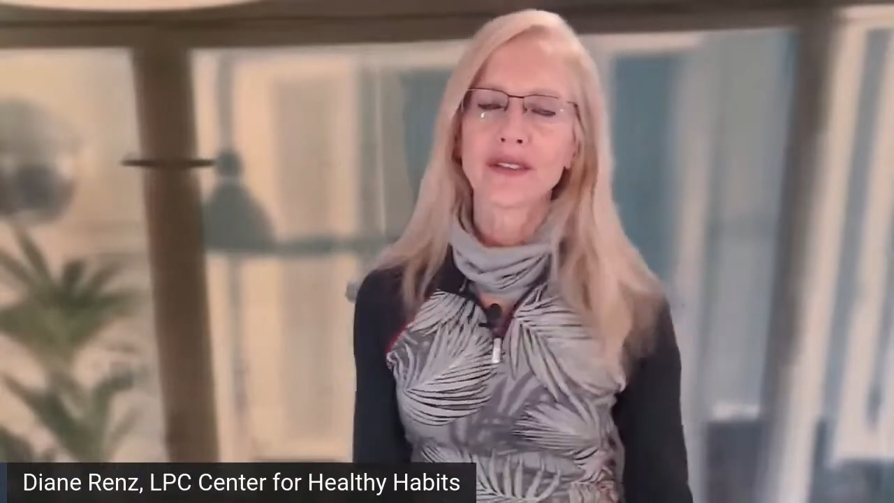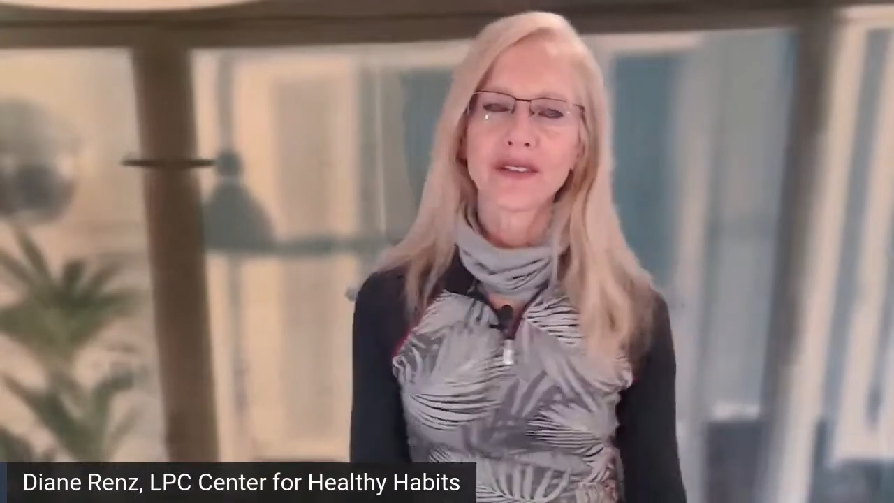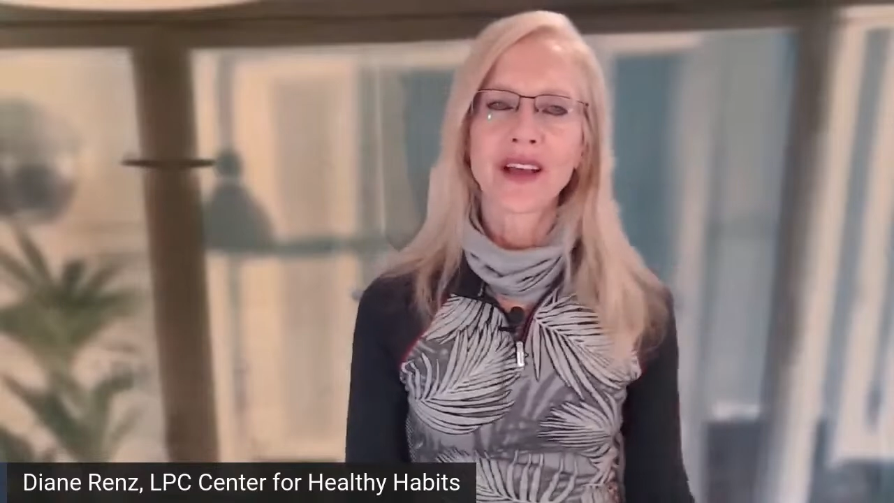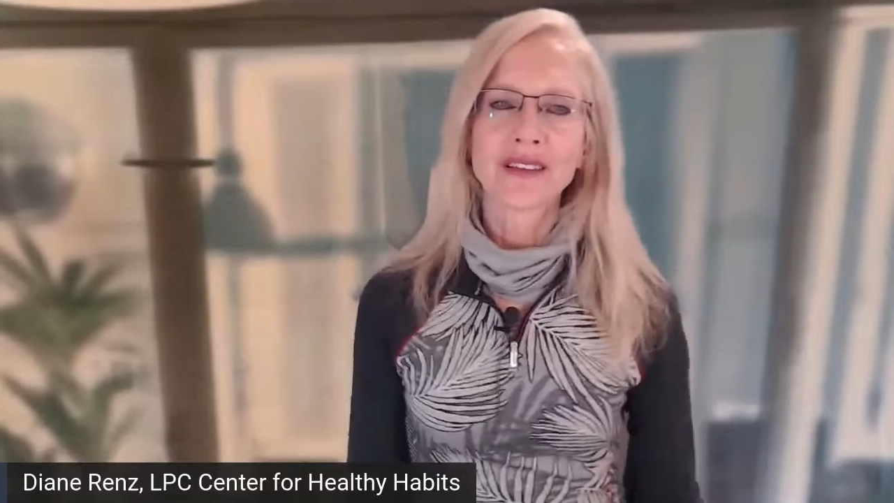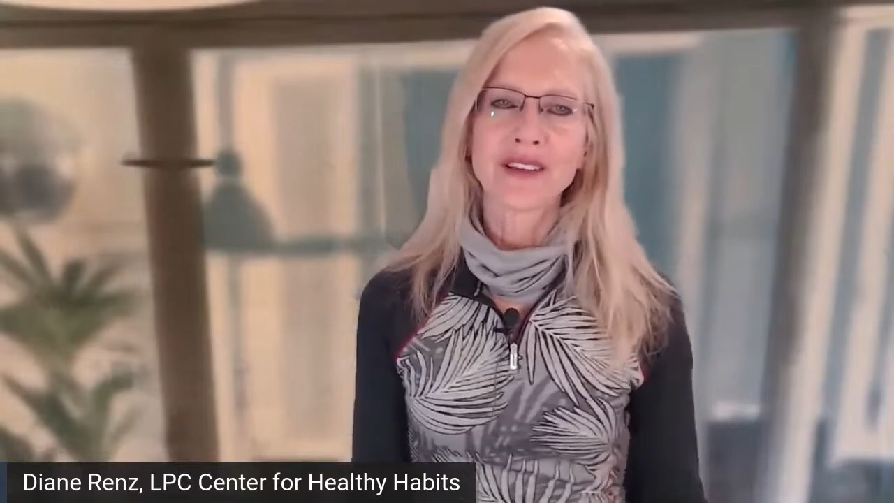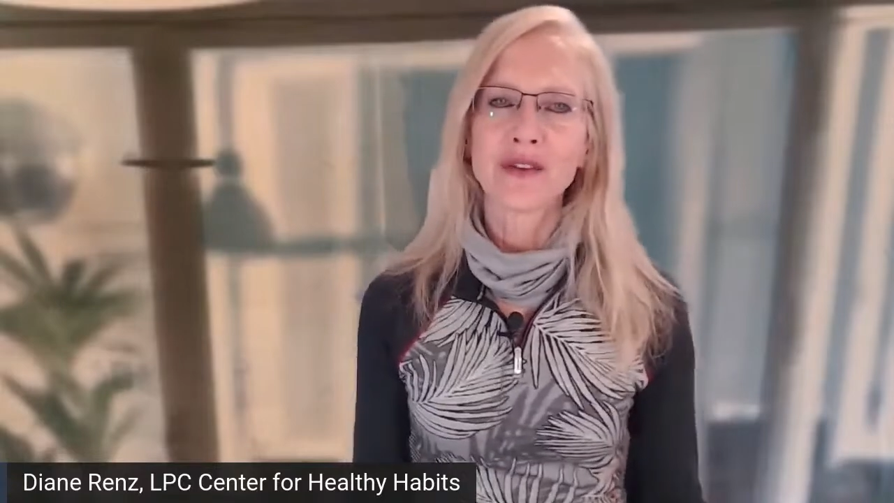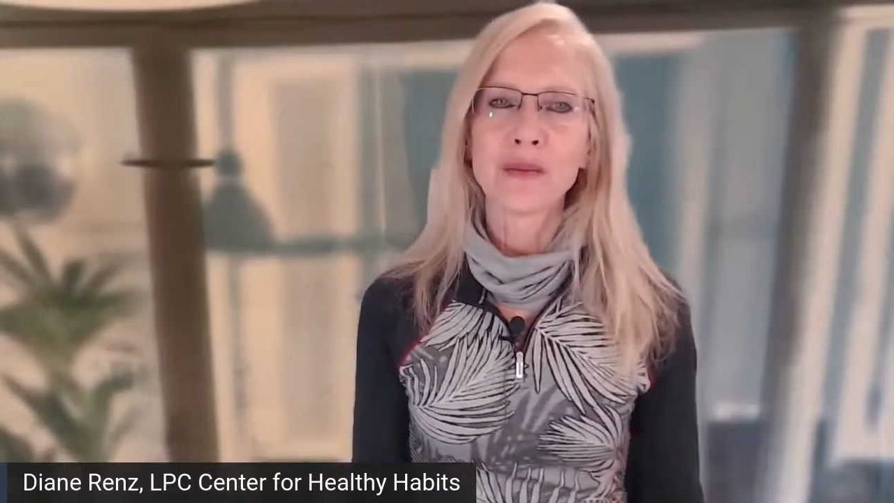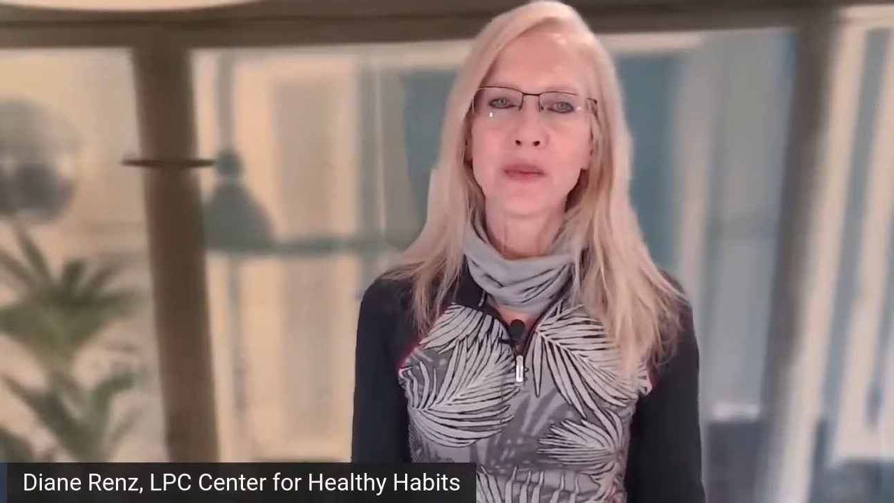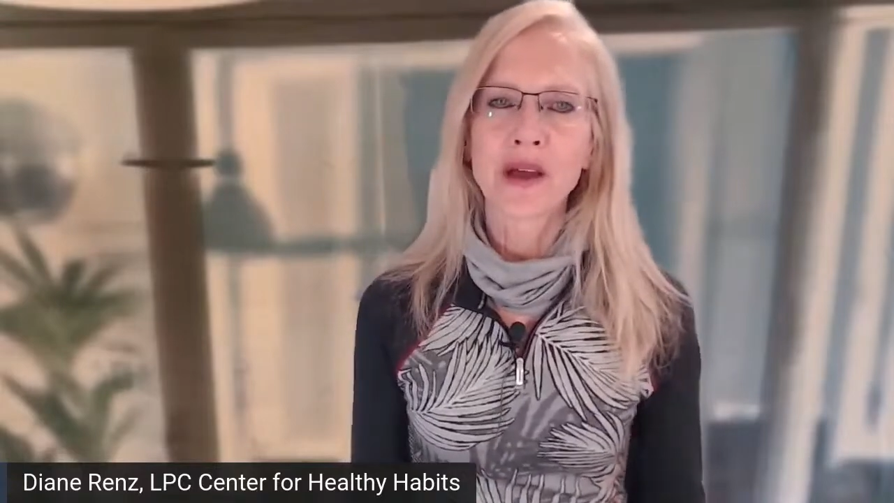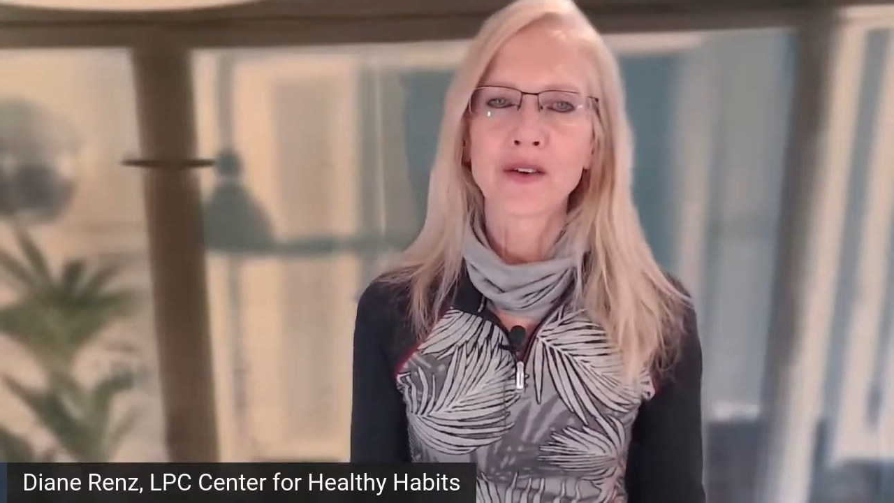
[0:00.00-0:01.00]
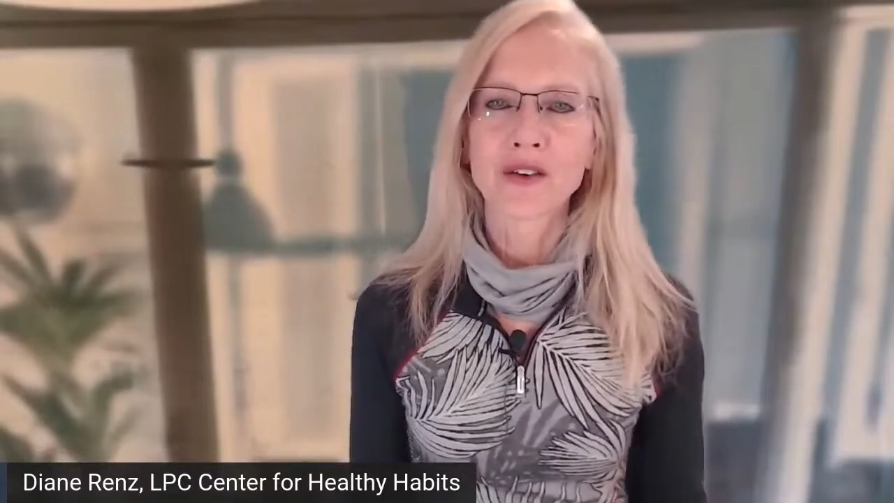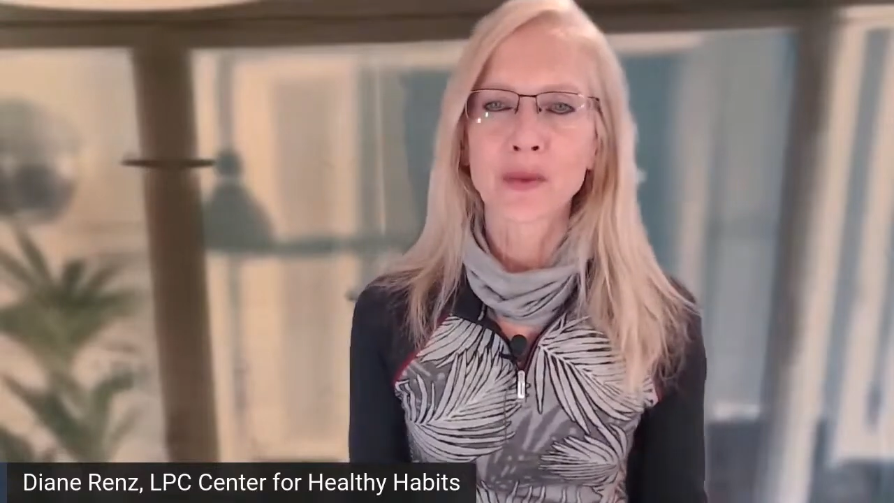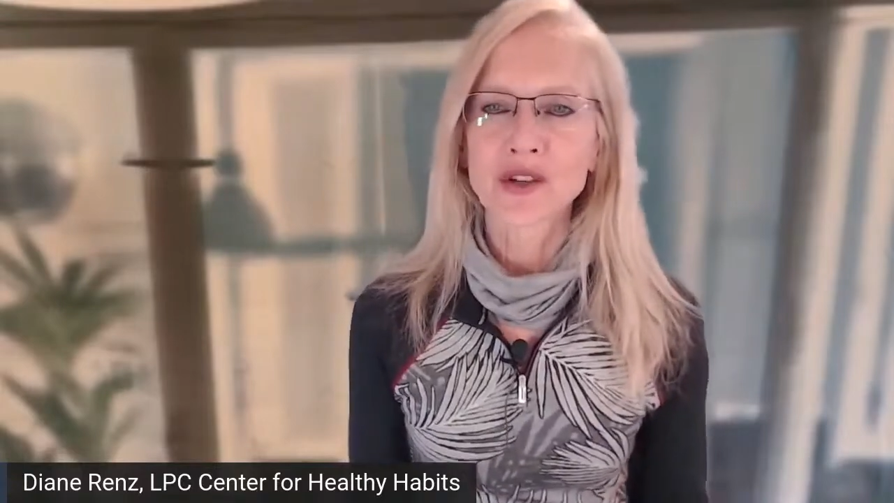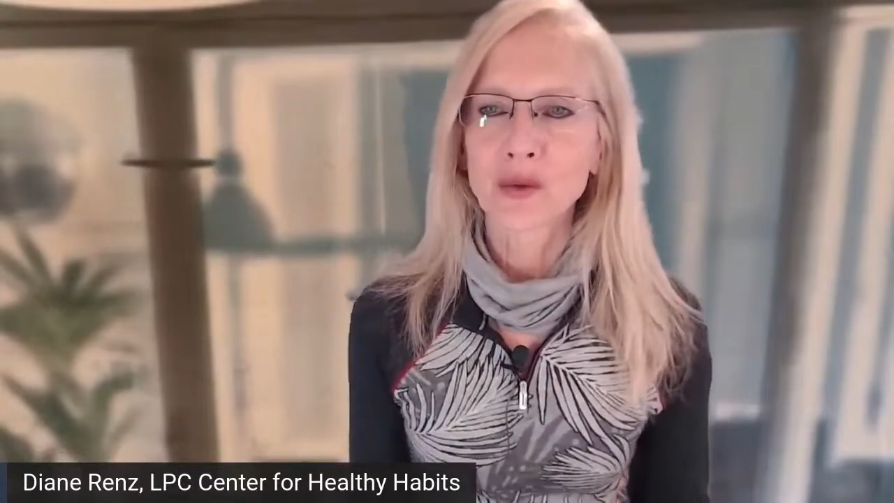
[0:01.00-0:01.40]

That's even better, especially